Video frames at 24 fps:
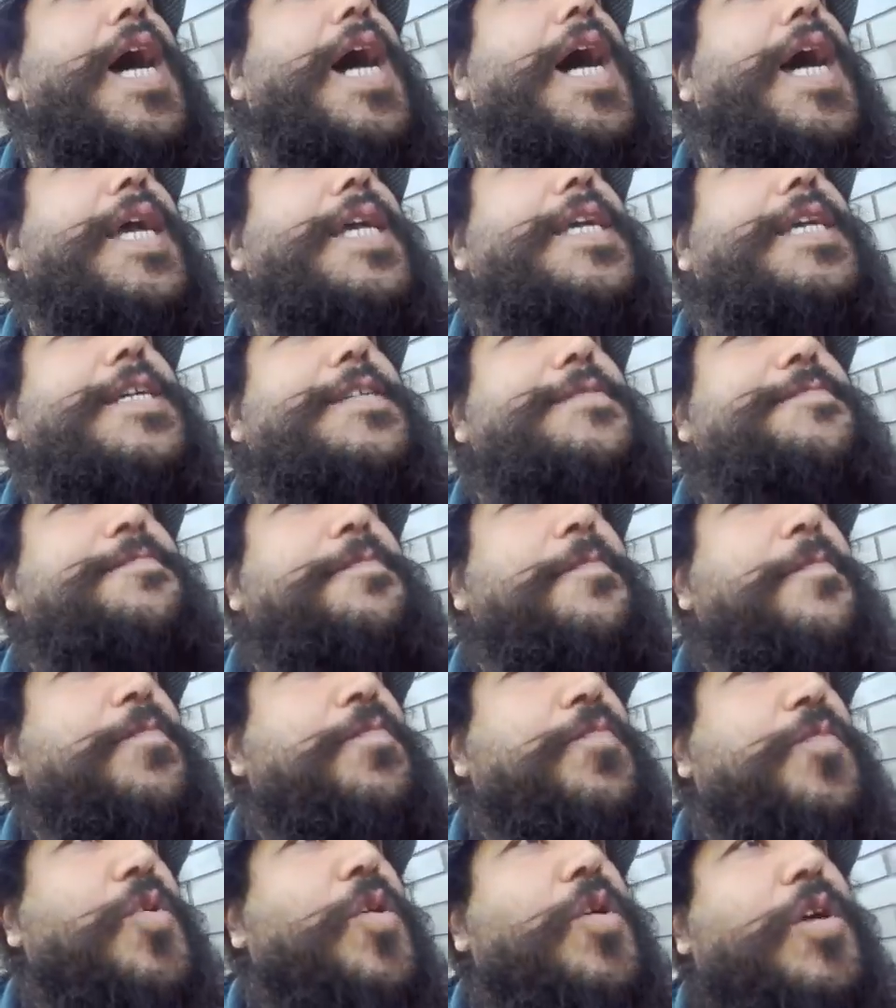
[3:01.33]
I can
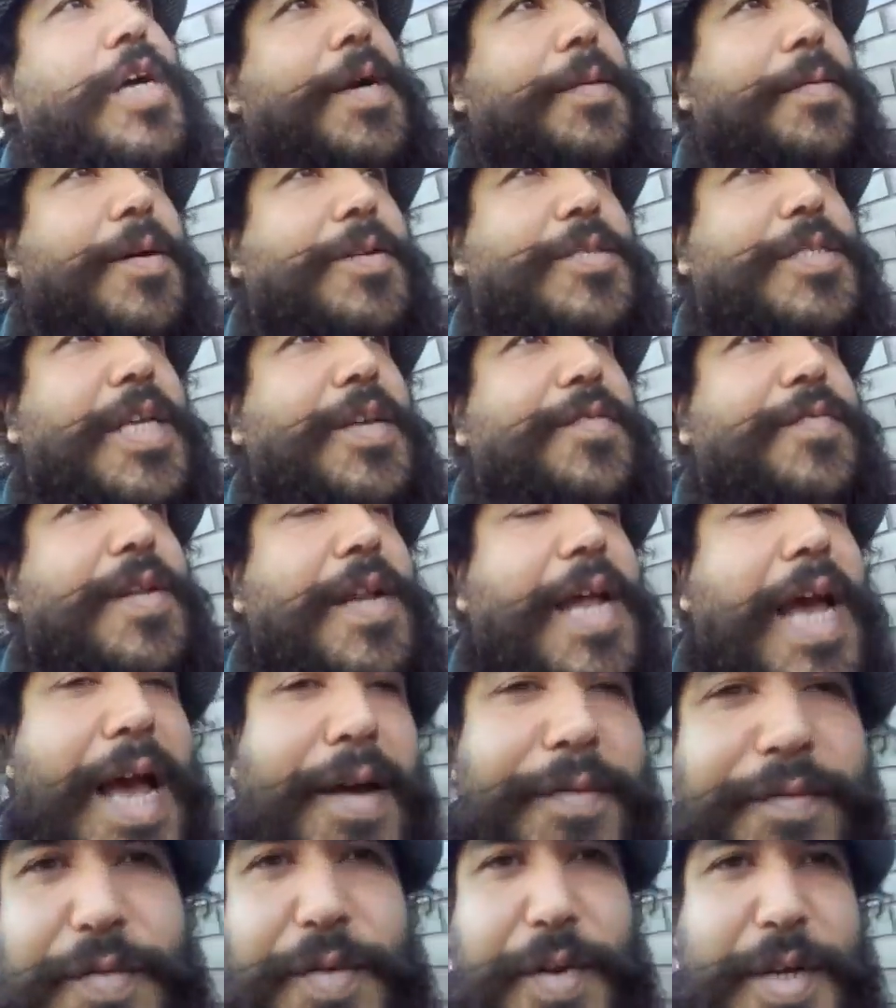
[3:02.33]
talk about even
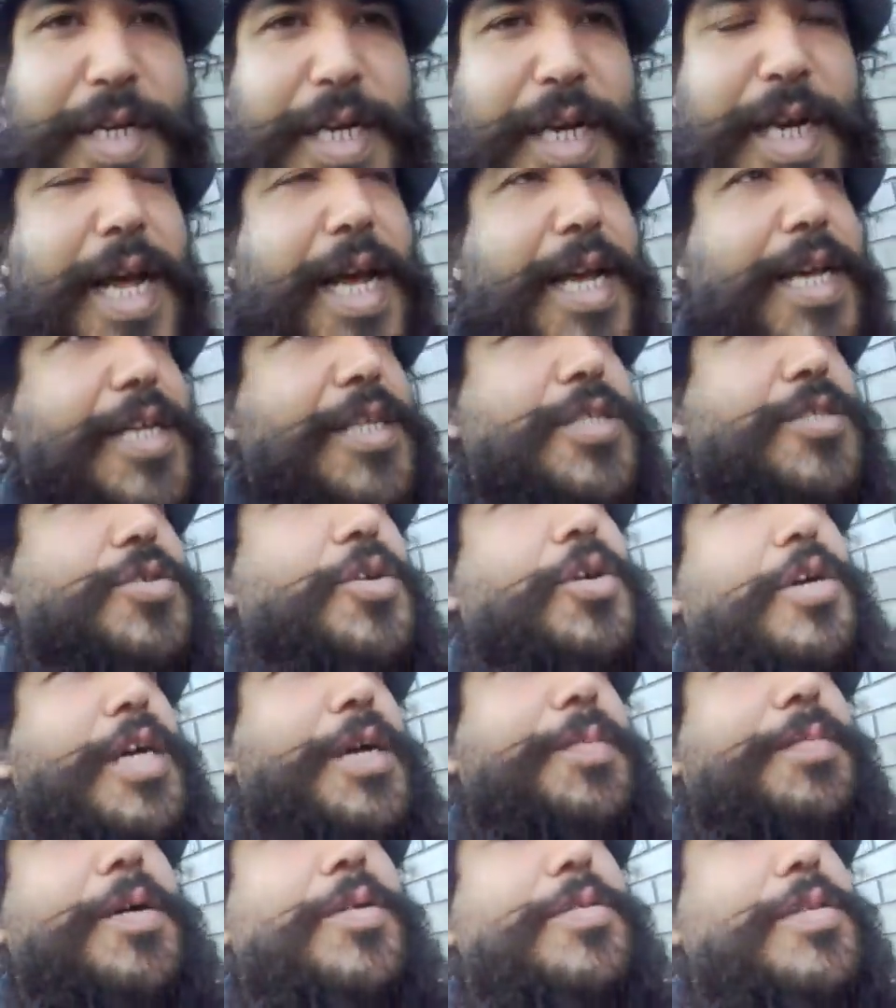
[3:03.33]
Africa, and I can
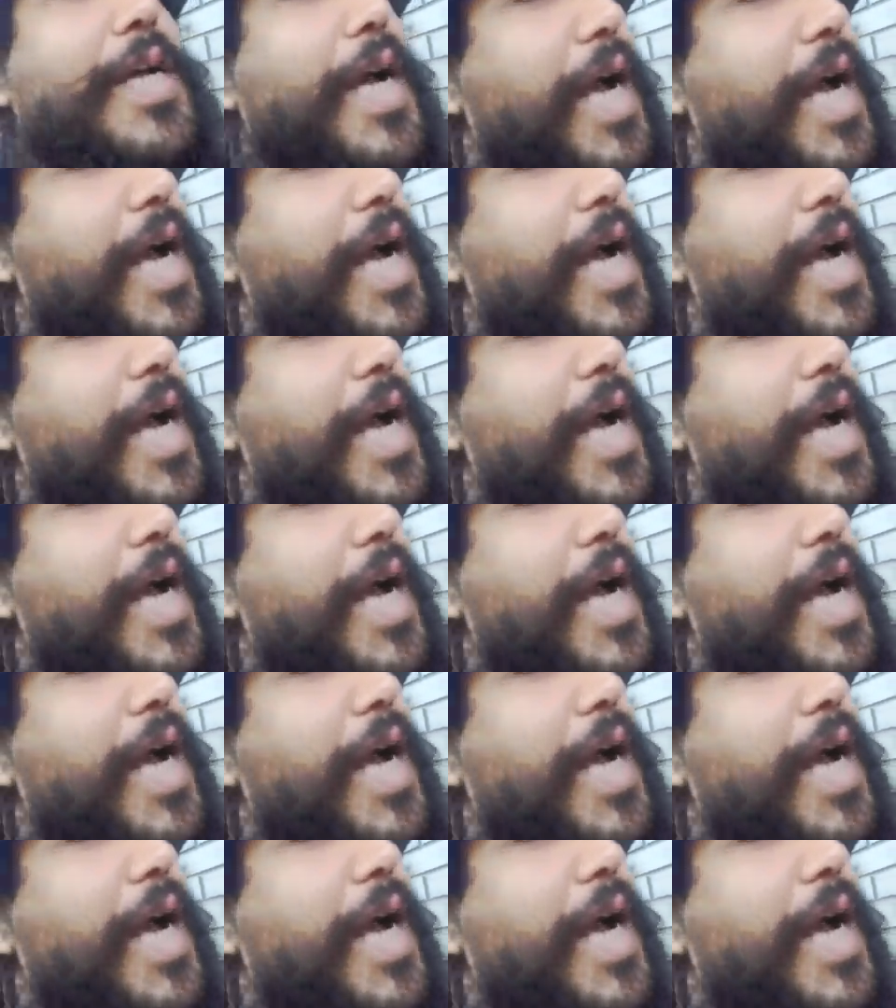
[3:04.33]
talk about